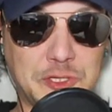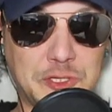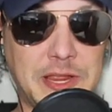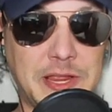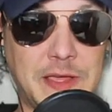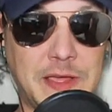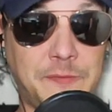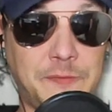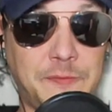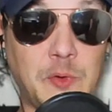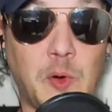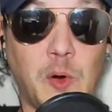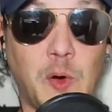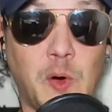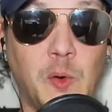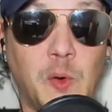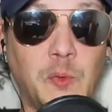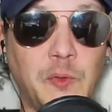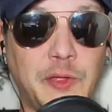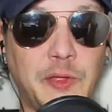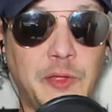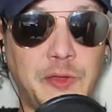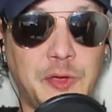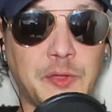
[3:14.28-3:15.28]
if you
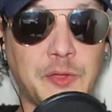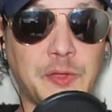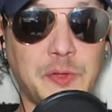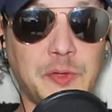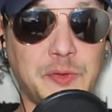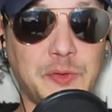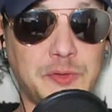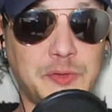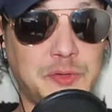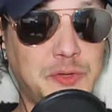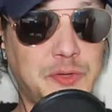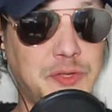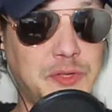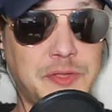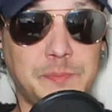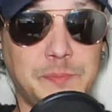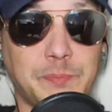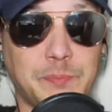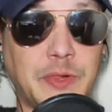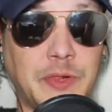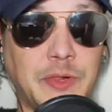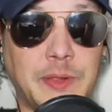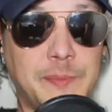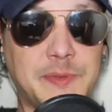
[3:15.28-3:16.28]
only took those two
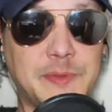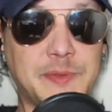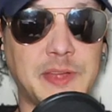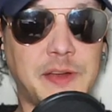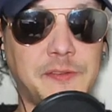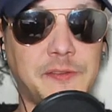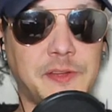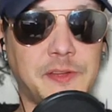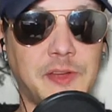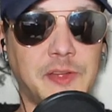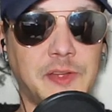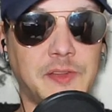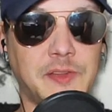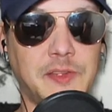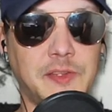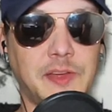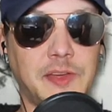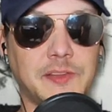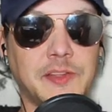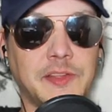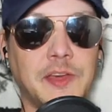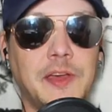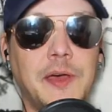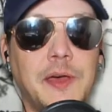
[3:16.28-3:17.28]
clips out of
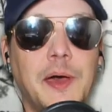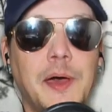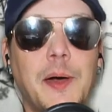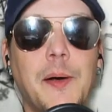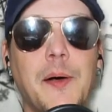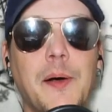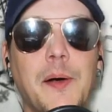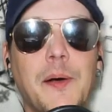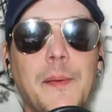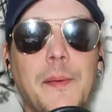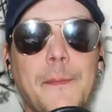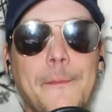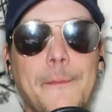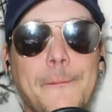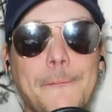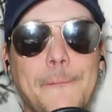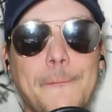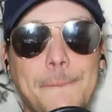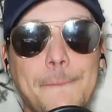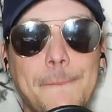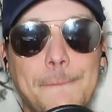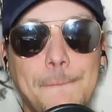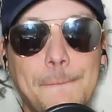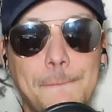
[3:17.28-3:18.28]
context.
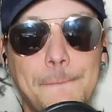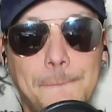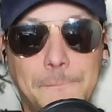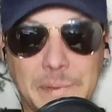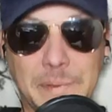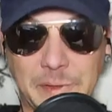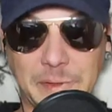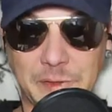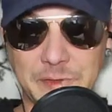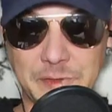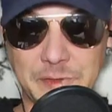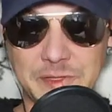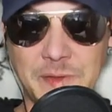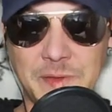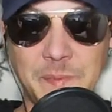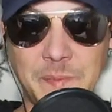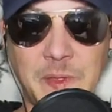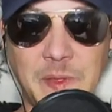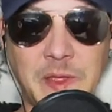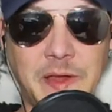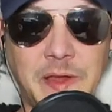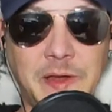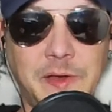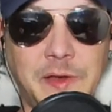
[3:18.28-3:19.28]
But there's
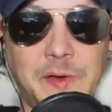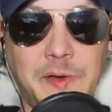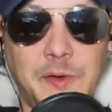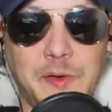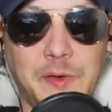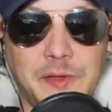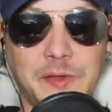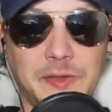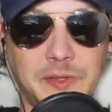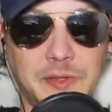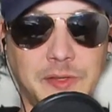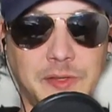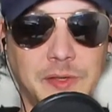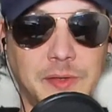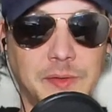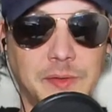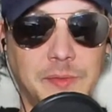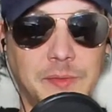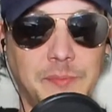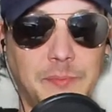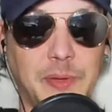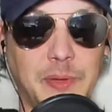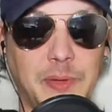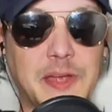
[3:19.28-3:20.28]
something I noticed
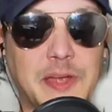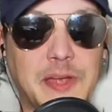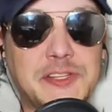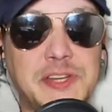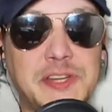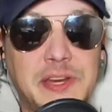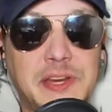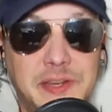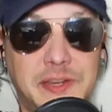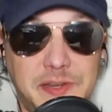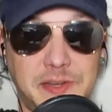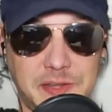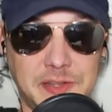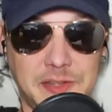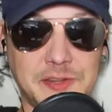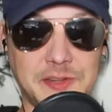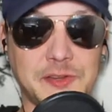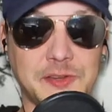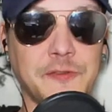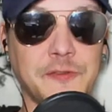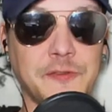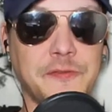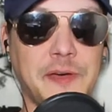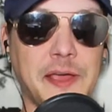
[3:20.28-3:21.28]
because she does
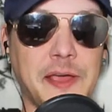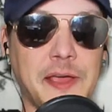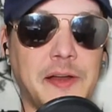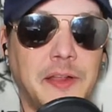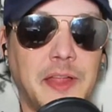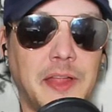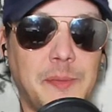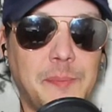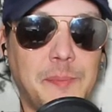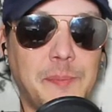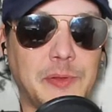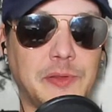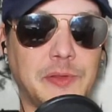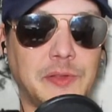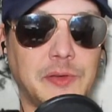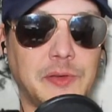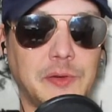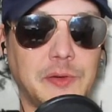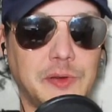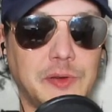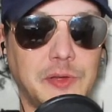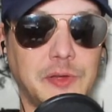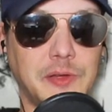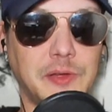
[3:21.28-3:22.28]
her final
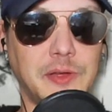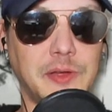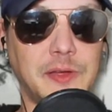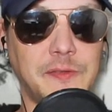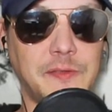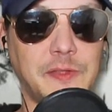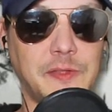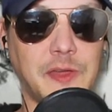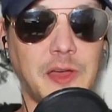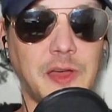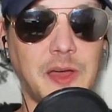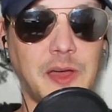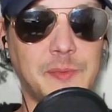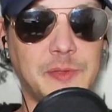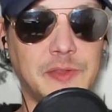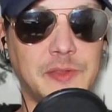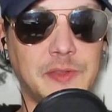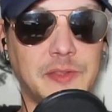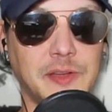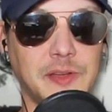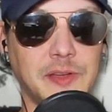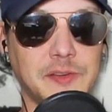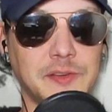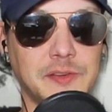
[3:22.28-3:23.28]
episode of the comment
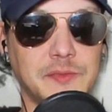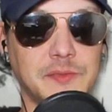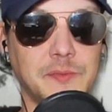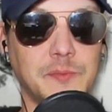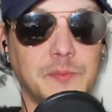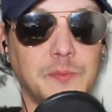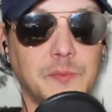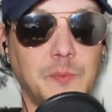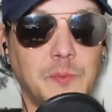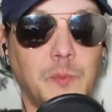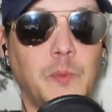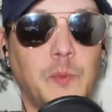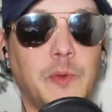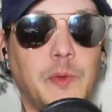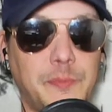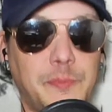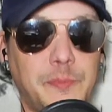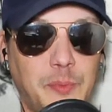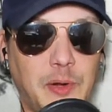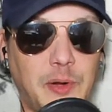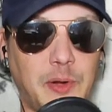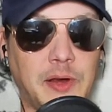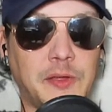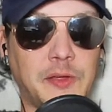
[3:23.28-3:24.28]
section with
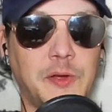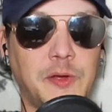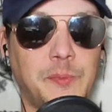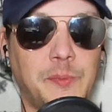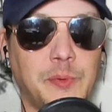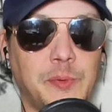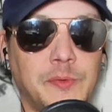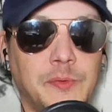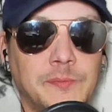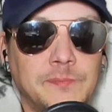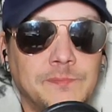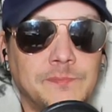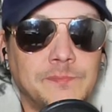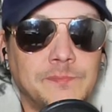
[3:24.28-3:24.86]
Brett Cooper.